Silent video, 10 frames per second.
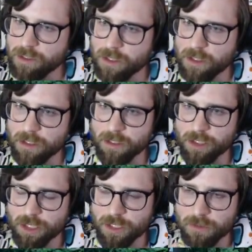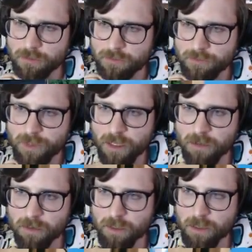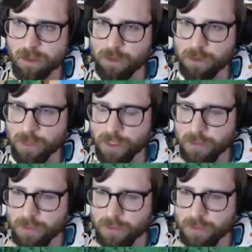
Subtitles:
Dark Ursh. Oh, well then they lose, right?